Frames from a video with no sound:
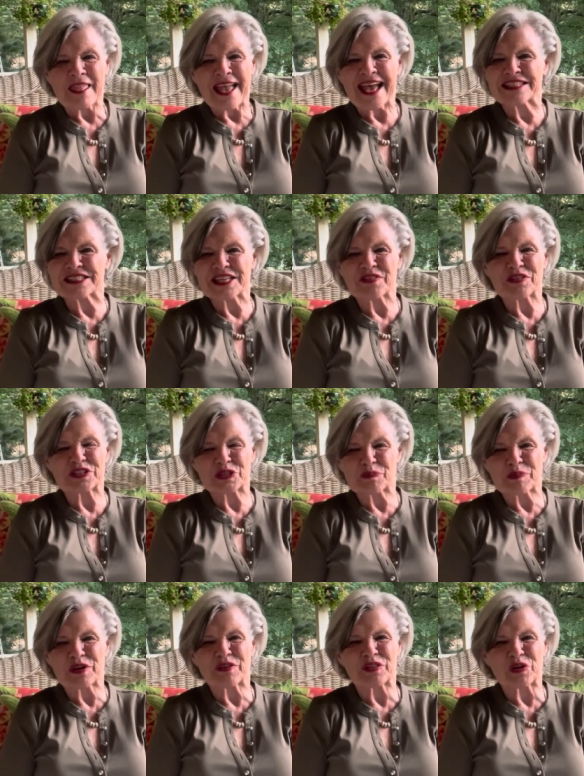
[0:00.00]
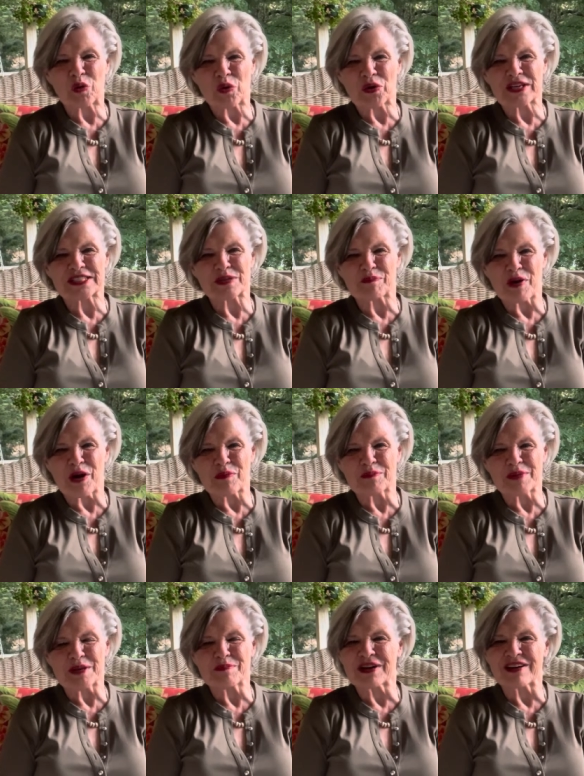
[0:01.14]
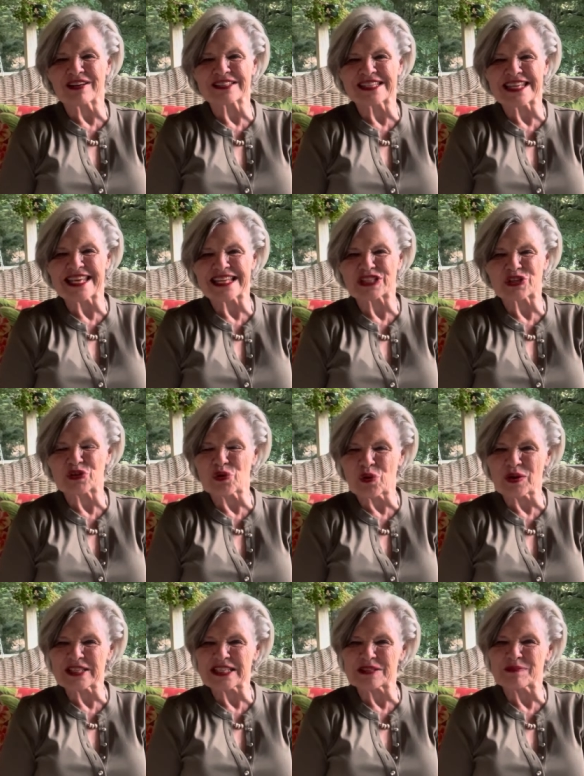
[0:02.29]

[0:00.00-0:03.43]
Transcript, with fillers: and said, The Spirit of the Lord is upon me because he has anointed